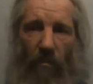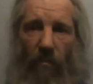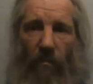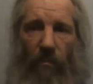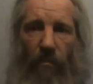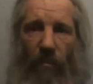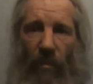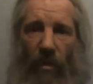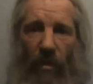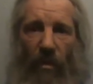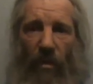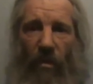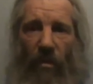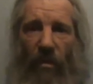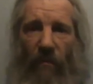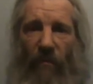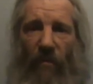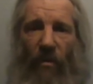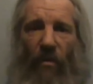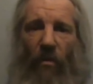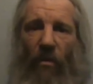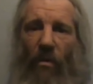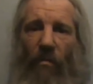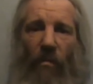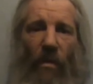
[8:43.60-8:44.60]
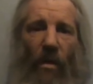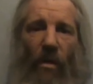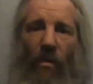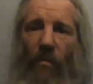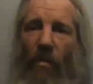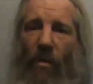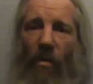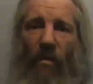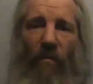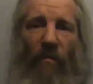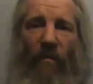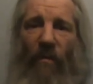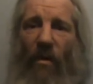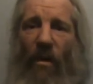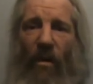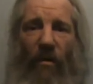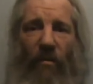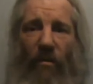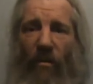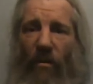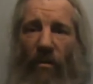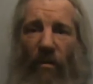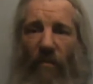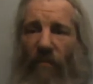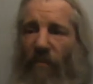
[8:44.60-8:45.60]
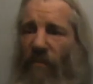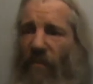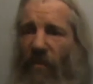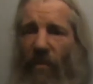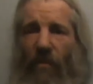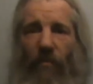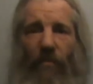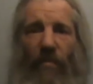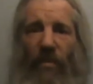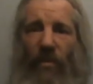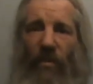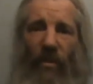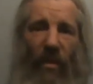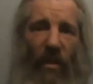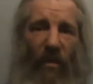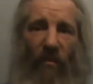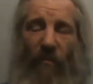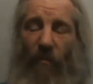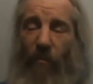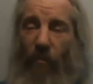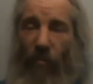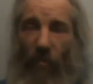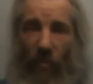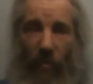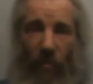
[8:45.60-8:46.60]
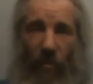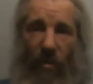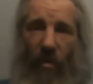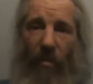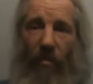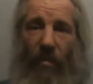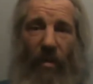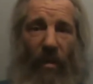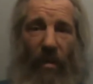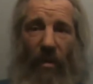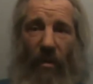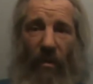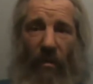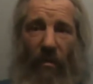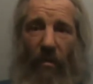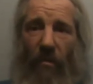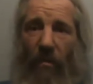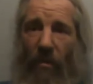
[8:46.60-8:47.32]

if you've got a mobile phone, you can film yourself brewing the beer